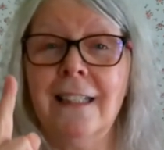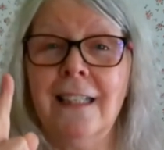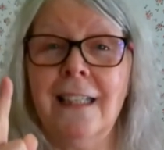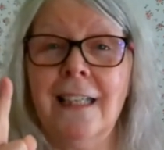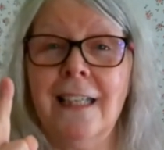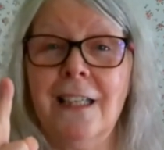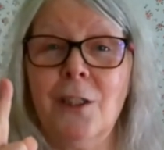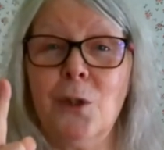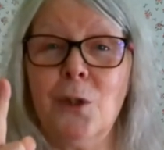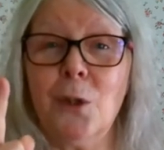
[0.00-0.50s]

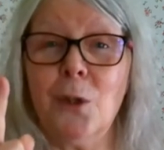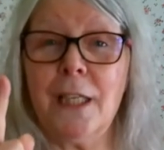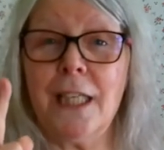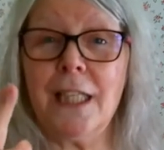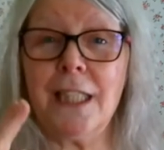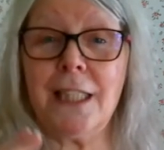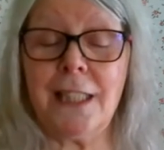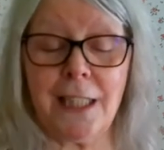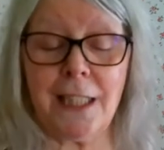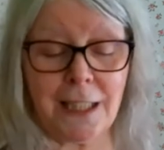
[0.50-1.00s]
He took
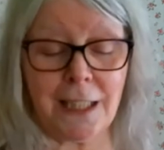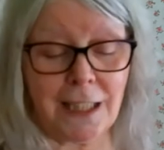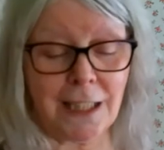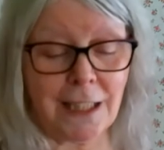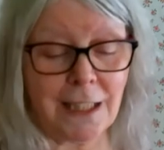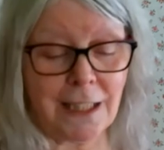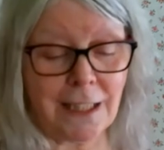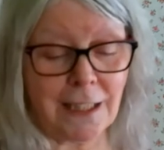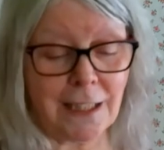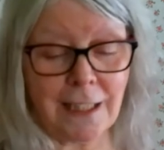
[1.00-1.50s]
his
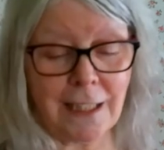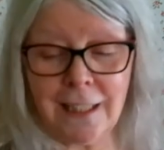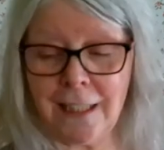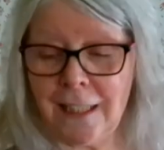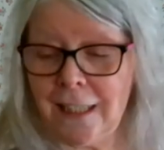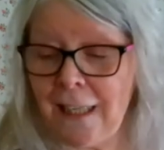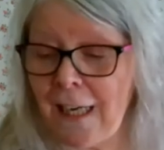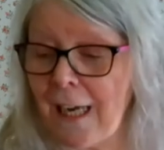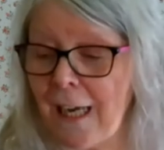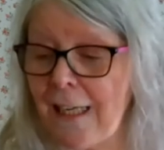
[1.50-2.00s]
scissors
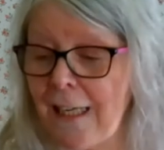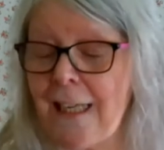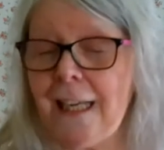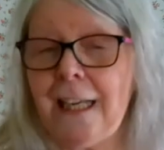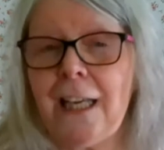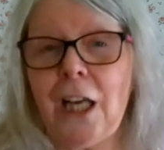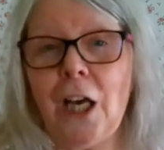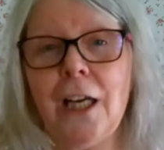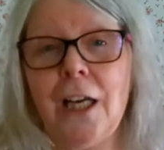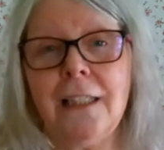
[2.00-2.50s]
and he
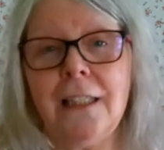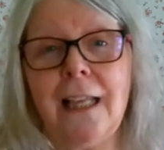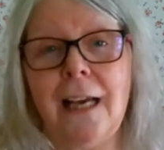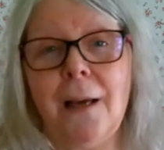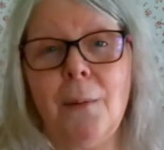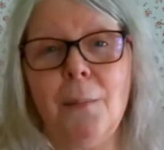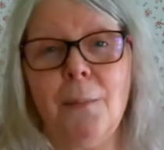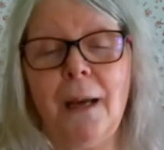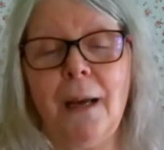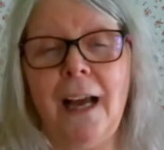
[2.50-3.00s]
cut
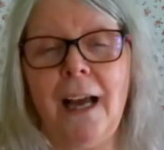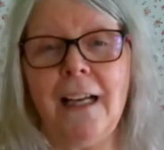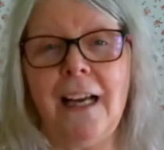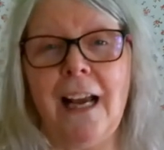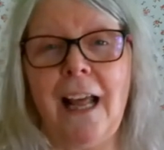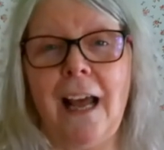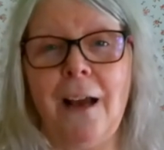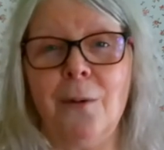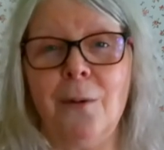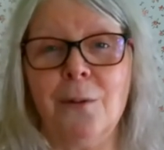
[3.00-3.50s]
that pattern
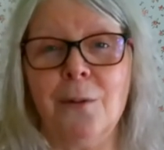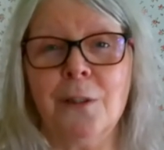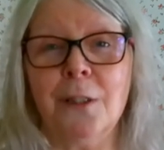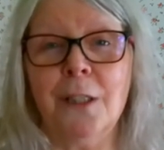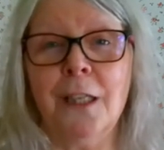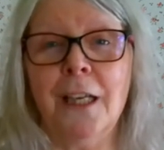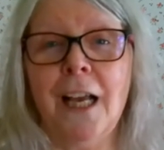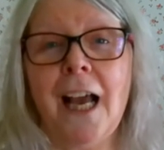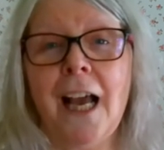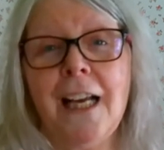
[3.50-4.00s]
out.
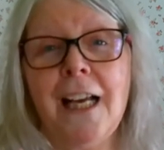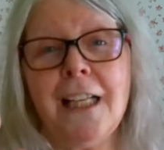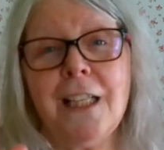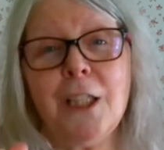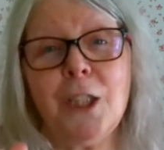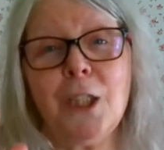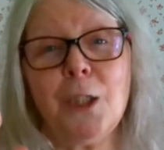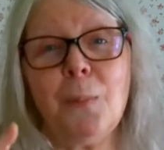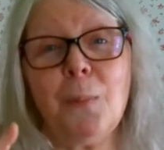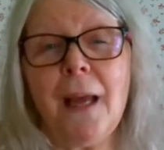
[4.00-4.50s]
And he
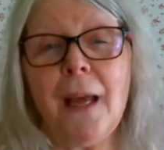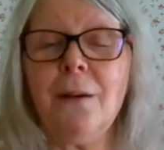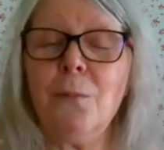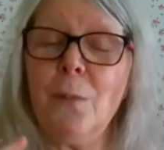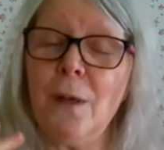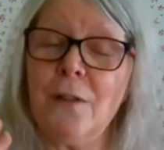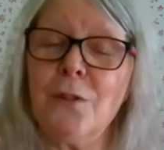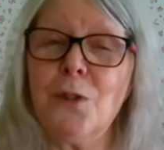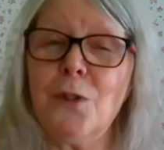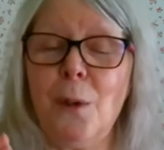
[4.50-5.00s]
spent,
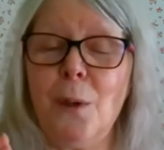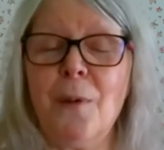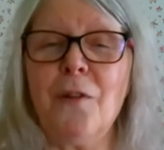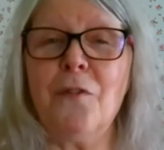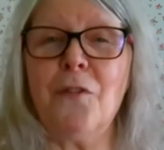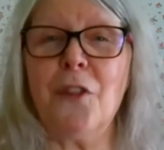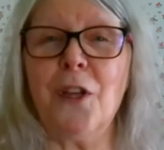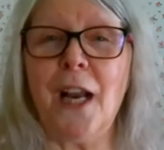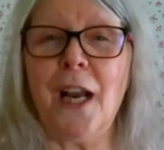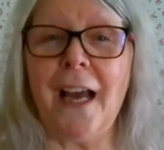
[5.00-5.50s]
well, some
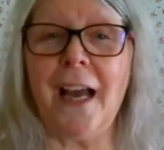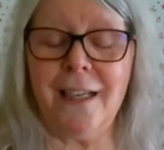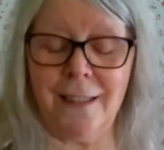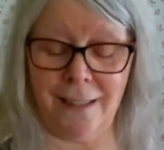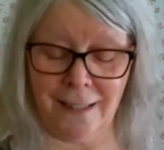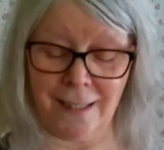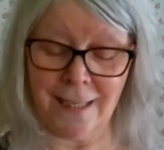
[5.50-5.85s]
of the night